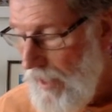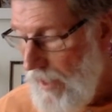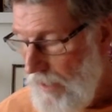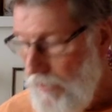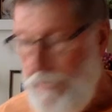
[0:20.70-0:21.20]

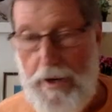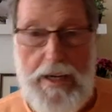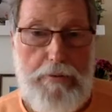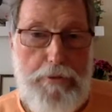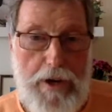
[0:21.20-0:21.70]
We
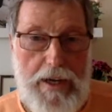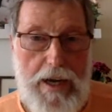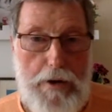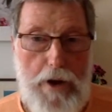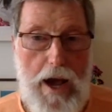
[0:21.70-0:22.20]
finally figured
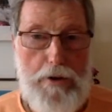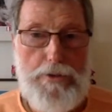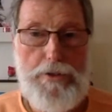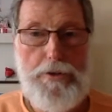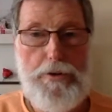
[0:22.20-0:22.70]
out how
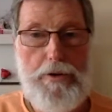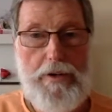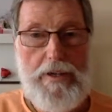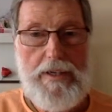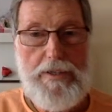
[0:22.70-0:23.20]
to
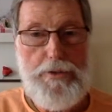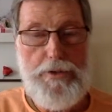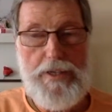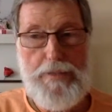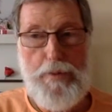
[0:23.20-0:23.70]
do
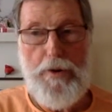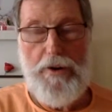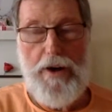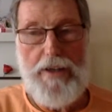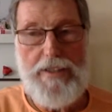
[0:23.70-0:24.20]
these
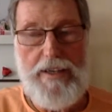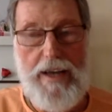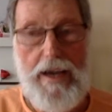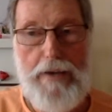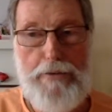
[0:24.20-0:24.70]
broadcasts
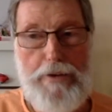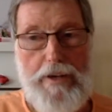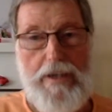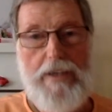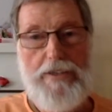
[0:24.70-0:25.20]
live.
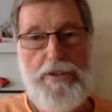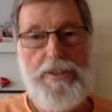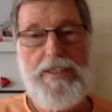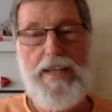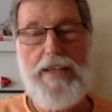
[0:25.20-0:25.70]
So this
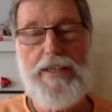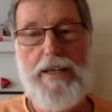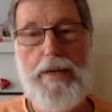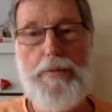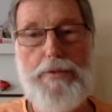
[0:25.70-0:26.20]
is actually
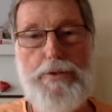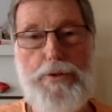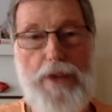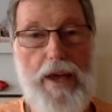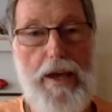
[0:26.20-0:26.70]
coming to you
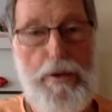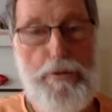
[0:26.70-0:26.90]
live.